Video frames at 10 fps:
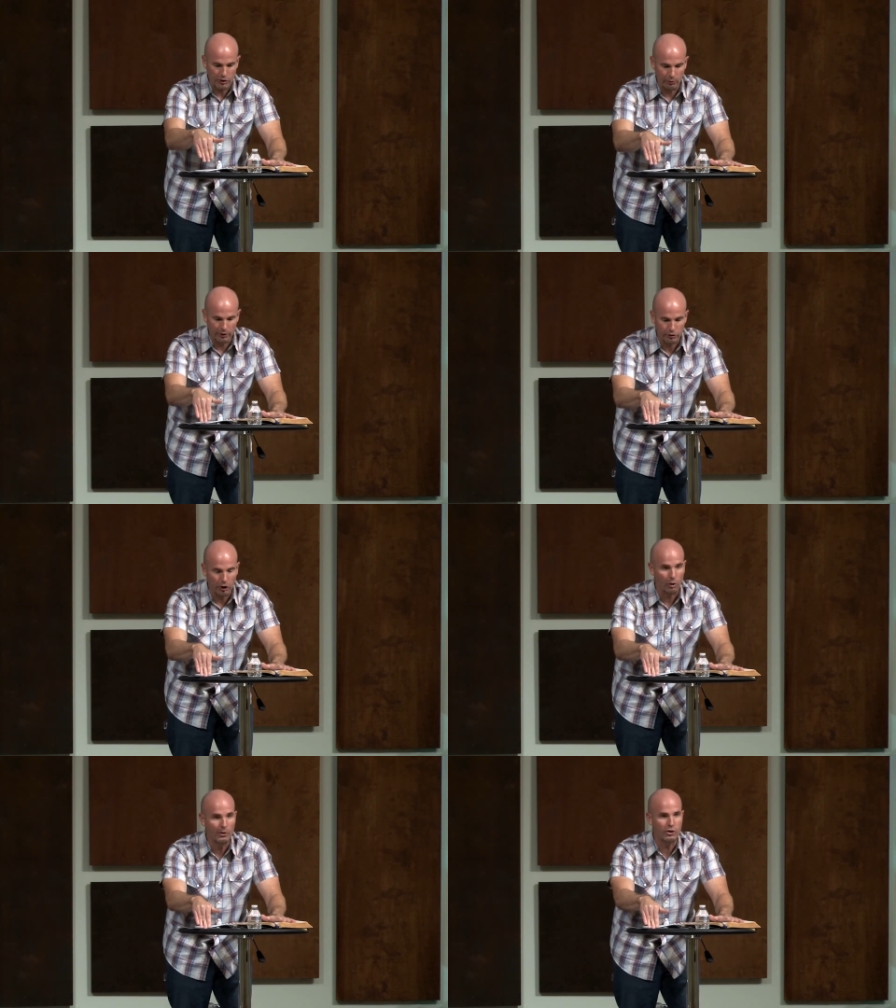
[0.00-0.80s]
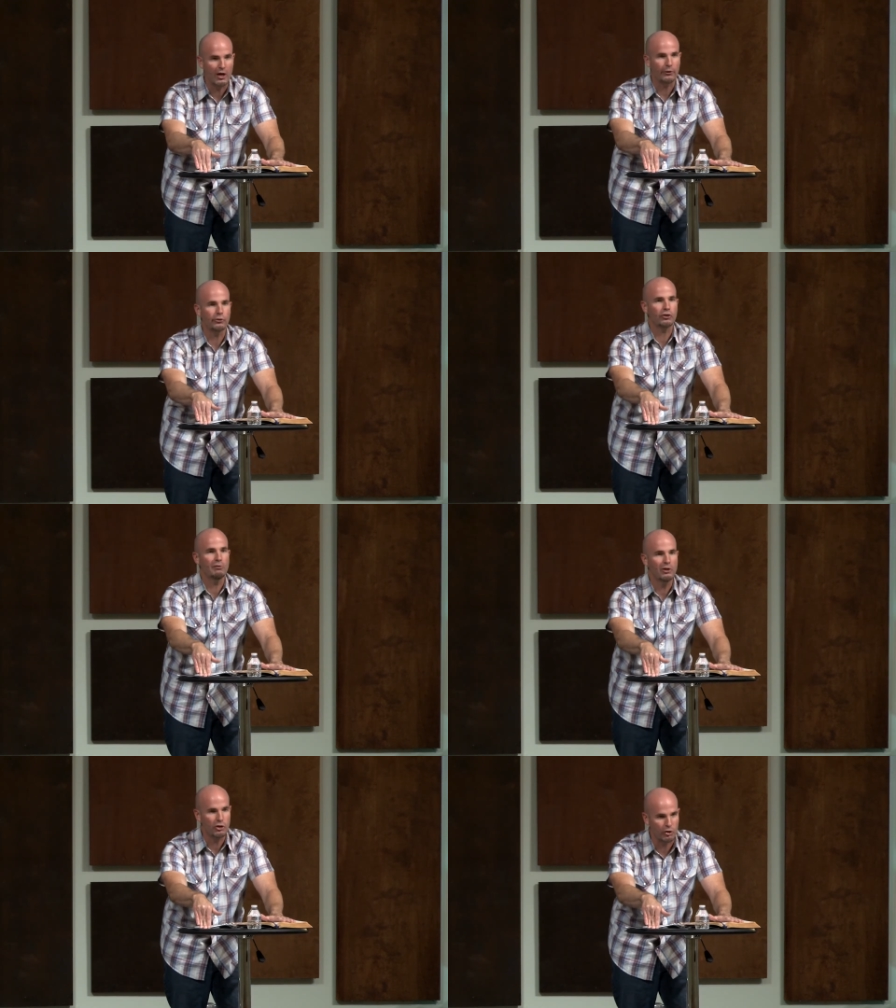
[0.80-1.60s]
to encourage others to
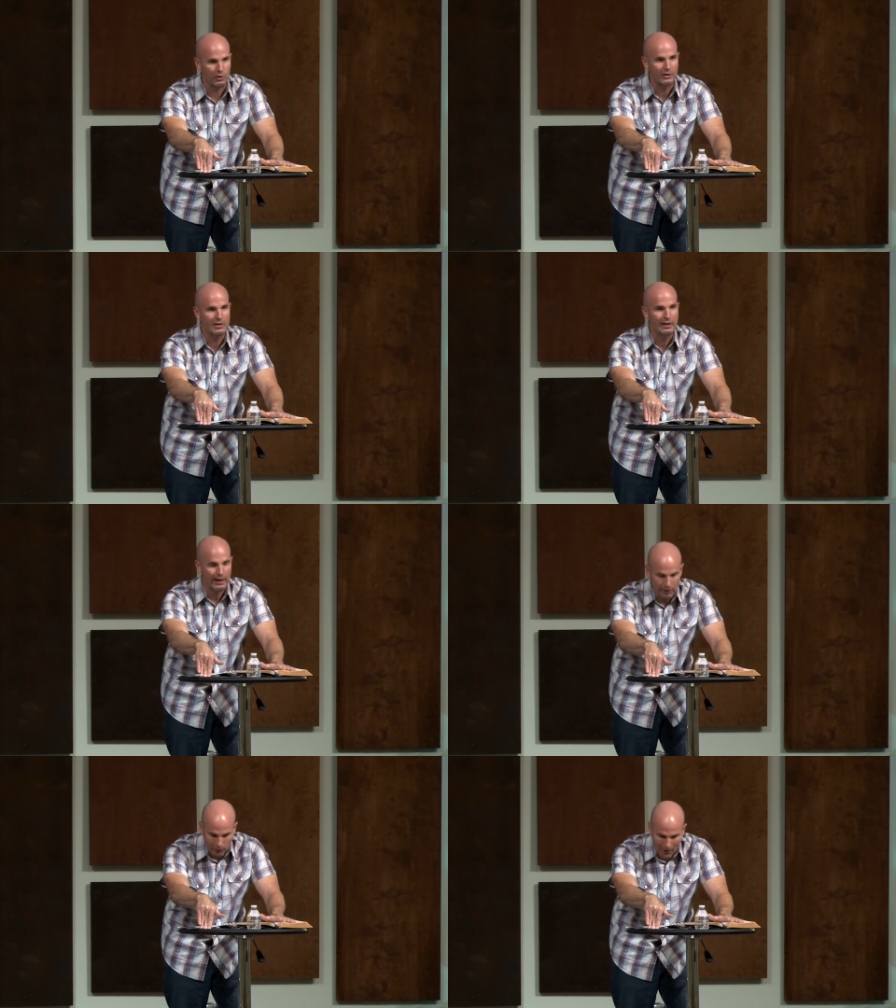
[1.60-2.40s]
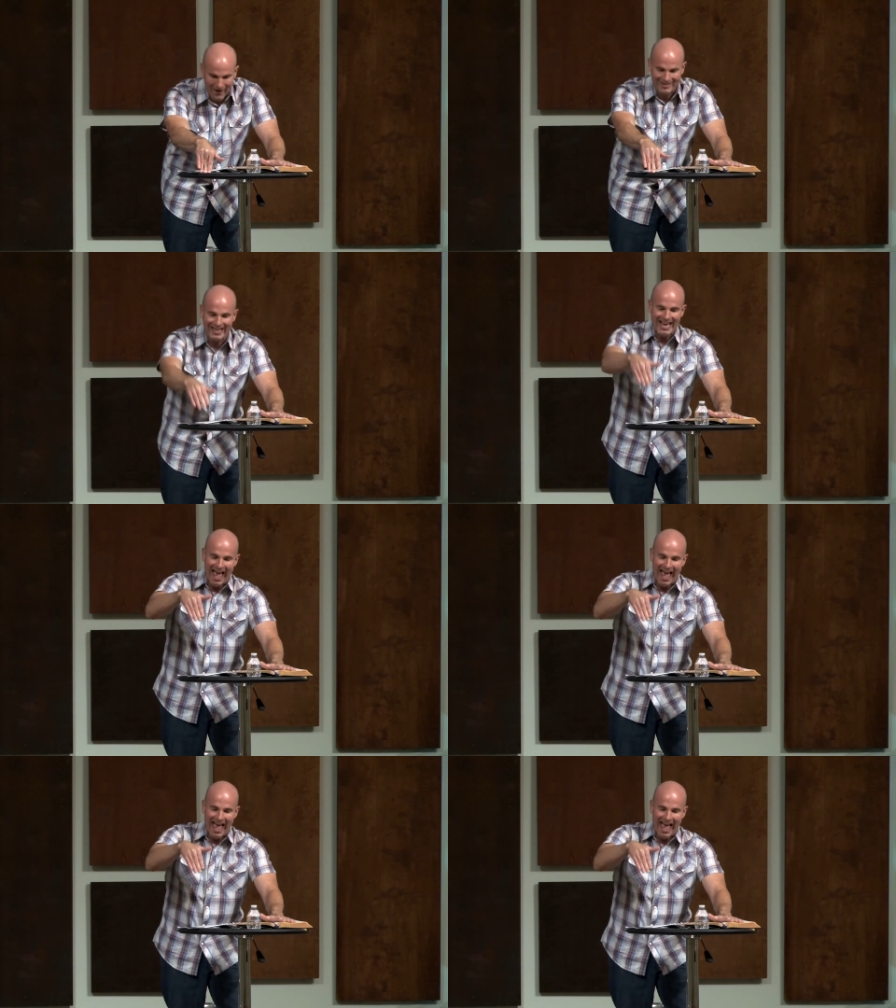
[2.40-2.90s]
maturity in Christ.